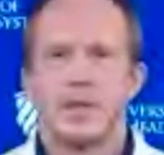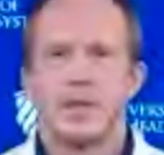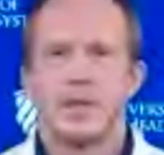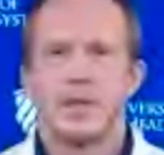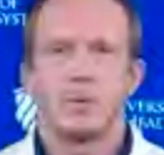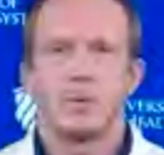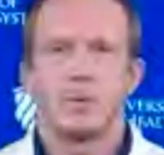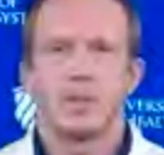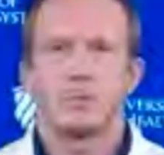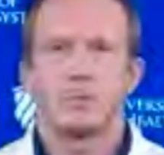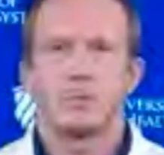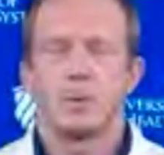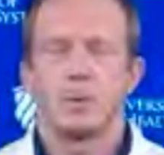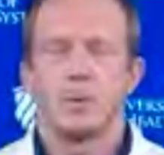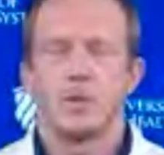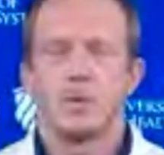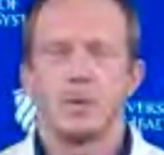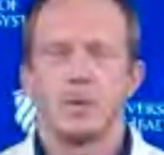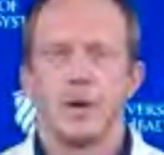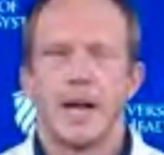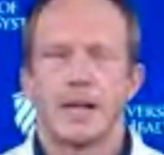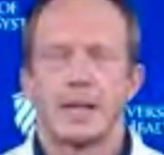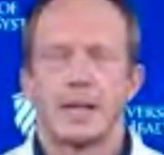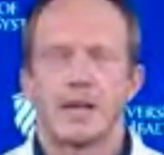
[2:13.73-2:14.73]
that's
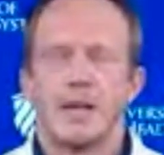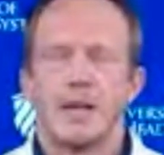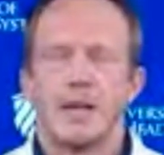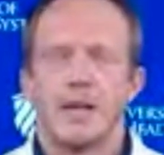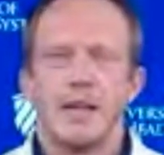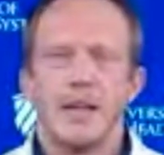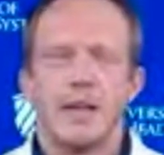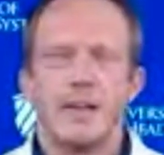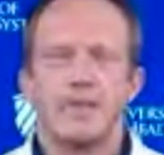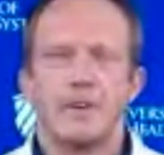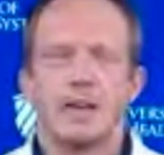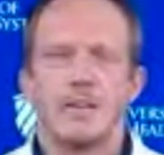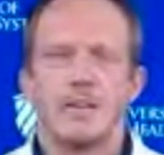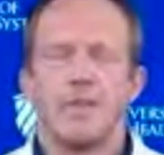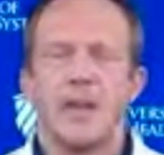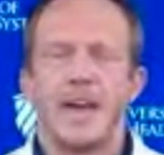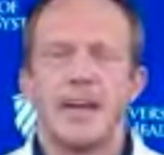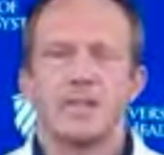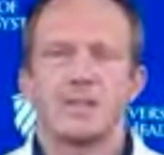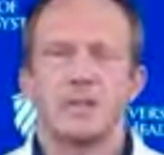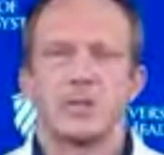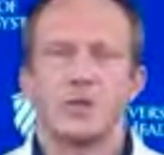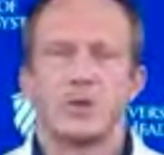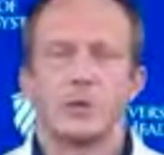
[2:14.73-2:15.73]
true,
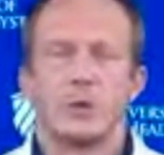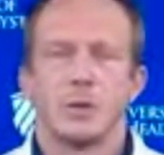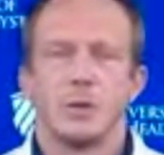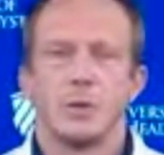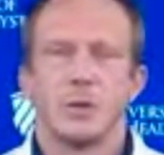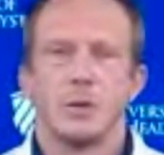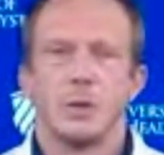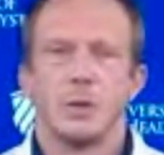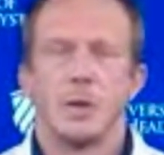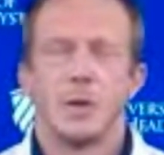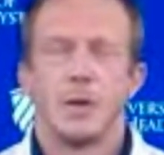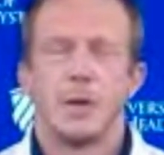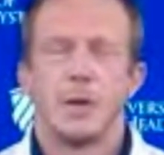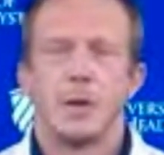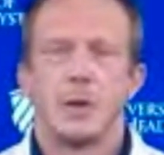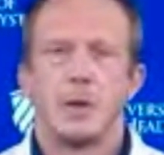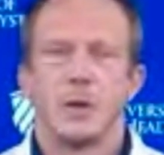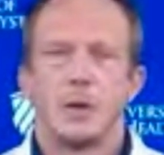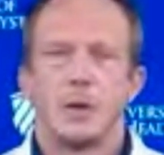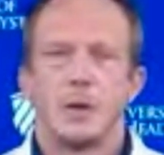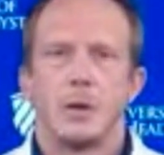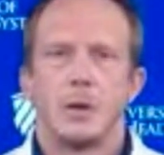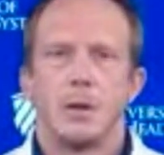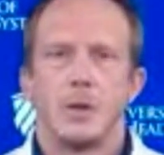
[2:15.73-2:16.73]
that is why we need to
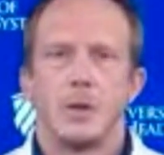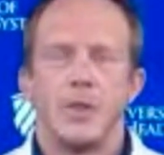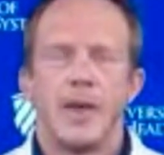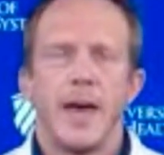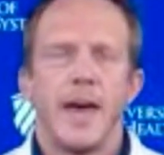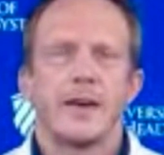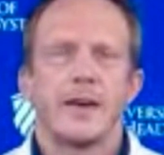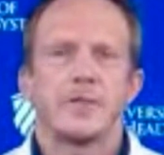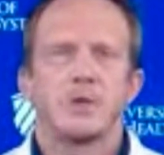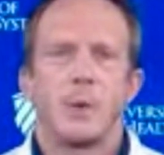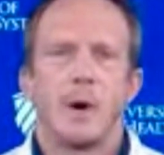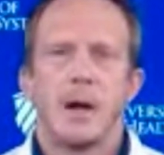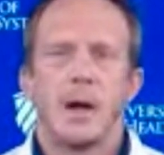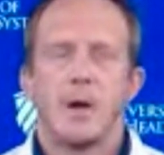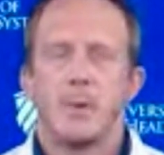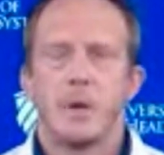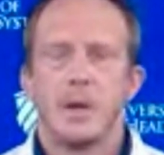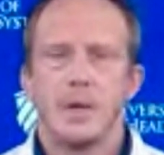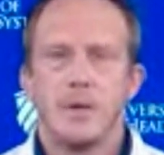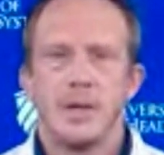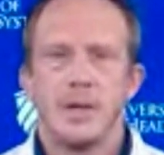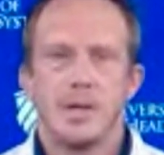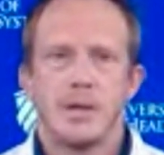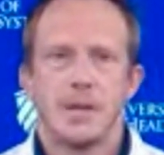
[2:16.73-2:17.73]
continue the
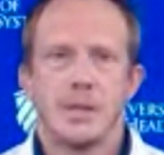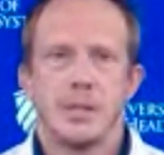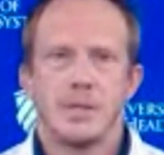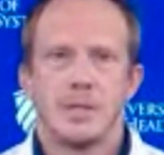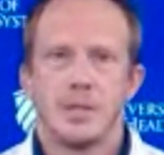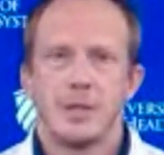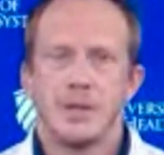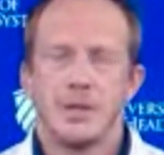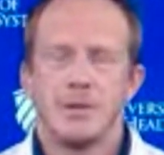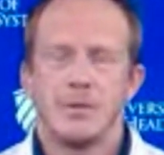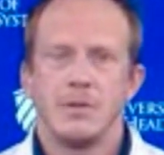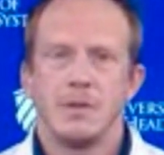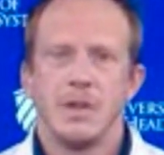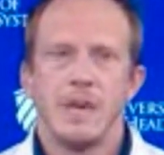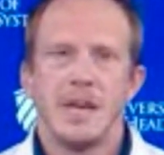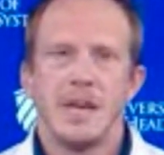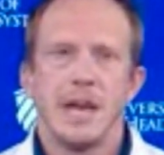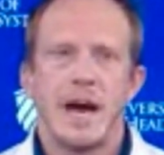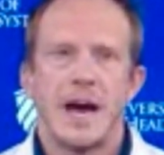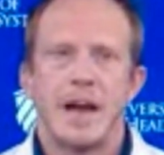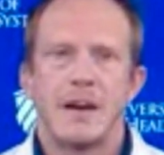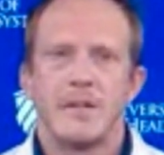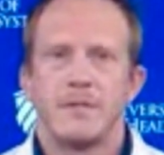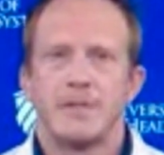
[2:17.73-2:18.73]
non-pharmaceutical
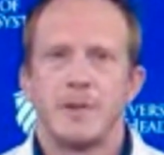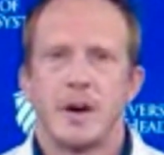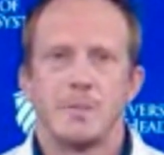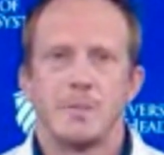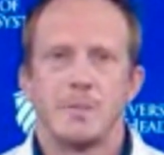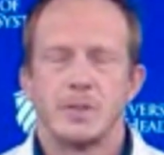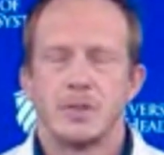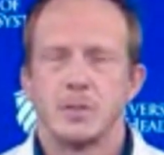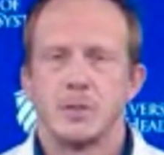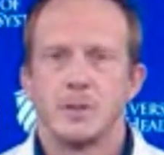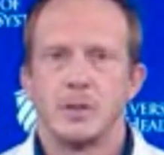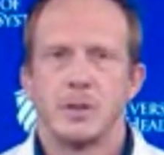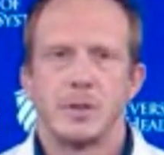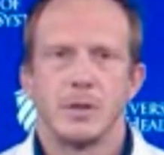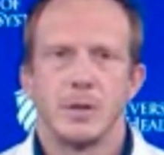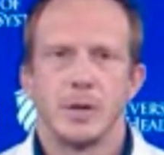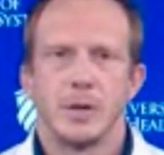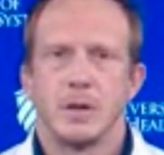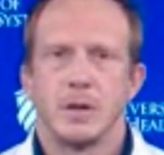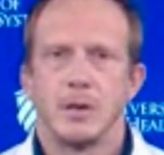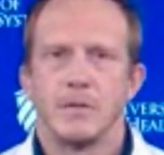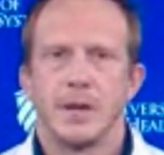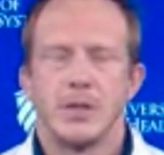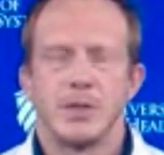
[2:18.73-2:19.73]
interventions of masking,
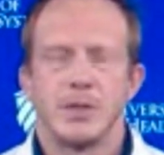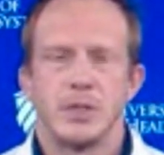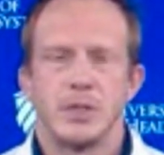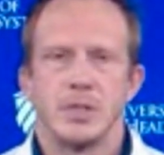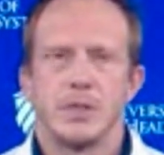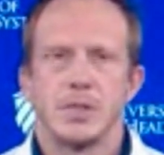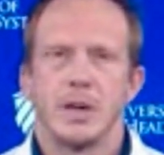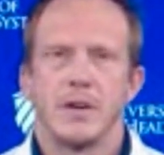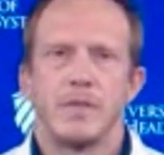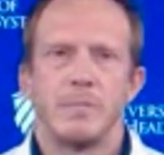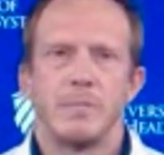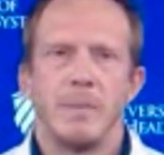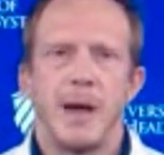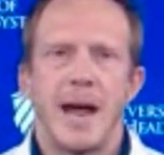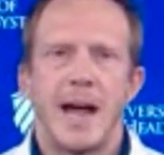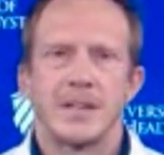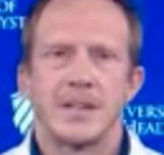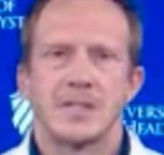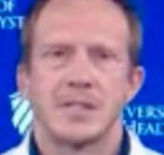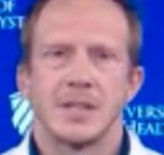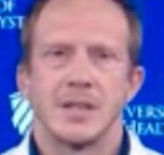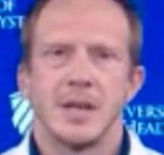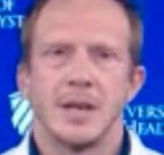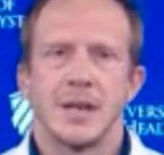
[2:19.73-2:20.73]
distancing,
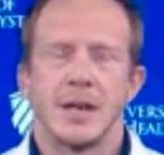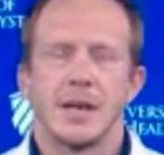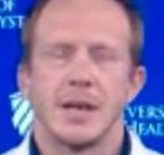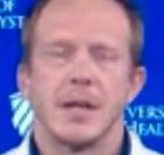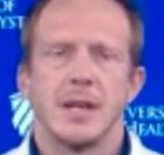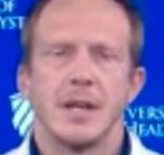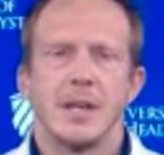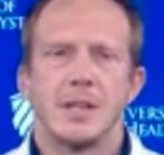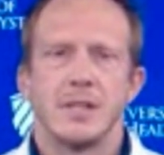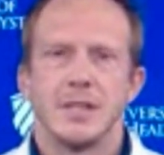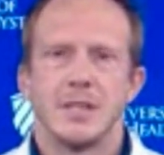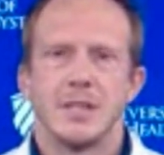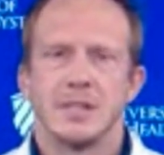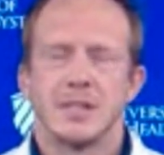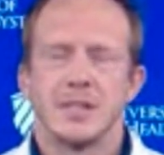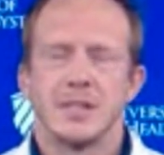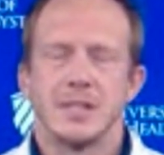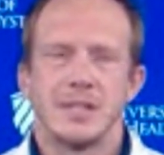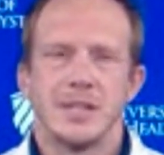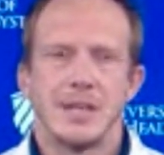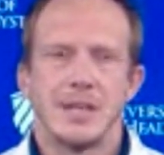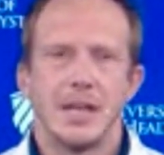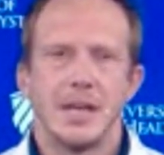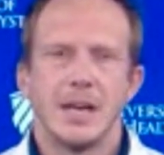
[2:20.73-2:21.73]
not meeting in large
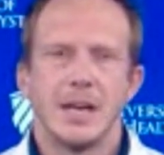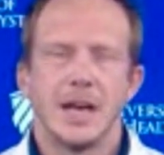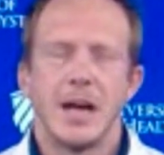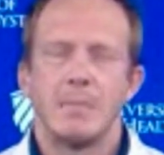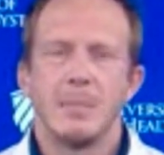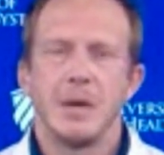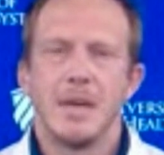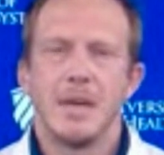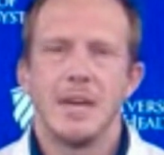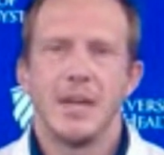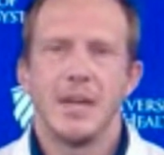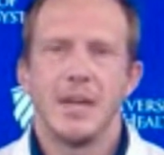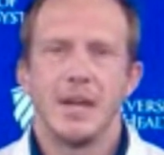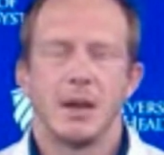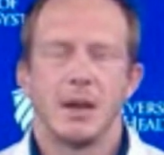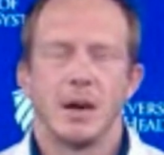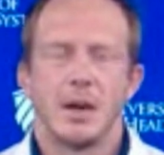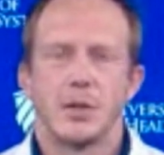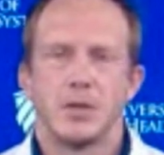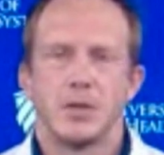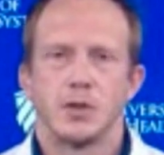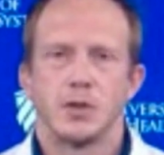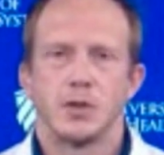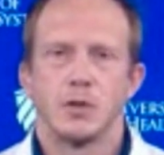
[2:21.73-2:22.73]
groups, things of that
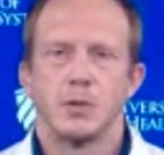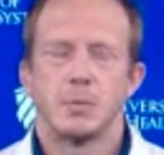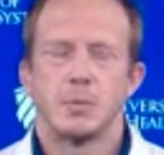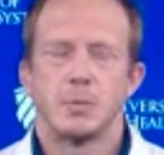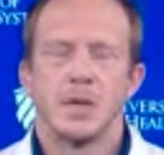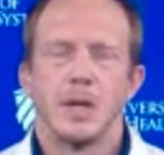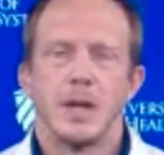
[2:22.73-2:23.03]
nature.